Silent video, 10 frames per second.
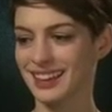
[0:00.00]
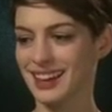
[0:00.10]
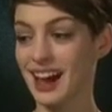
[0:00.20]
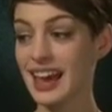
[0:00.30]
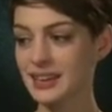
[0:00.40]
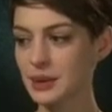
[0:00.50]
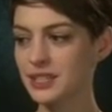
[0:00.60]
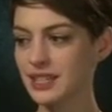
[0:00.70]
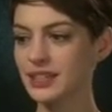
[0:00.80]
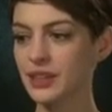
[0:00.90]
I was
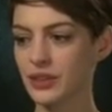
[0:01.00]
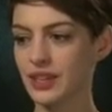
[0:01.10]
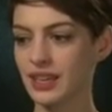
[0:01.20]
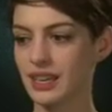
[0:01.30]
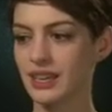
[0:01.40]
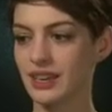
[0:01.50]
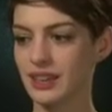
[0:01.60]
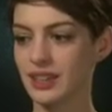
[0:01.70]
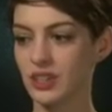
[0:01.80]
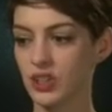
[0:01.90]
sitting there thinking,
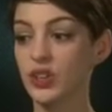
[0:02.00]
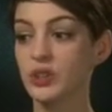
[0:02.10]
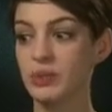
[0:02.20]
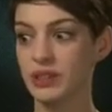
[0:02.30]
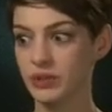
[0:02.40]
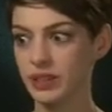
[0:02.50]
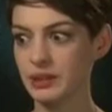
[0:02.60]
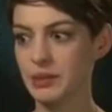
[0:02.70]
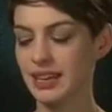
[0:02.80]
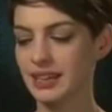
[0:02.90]
this could be a really
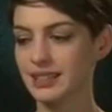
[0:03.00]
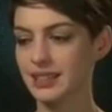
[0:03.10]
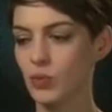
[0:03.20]
bad idea.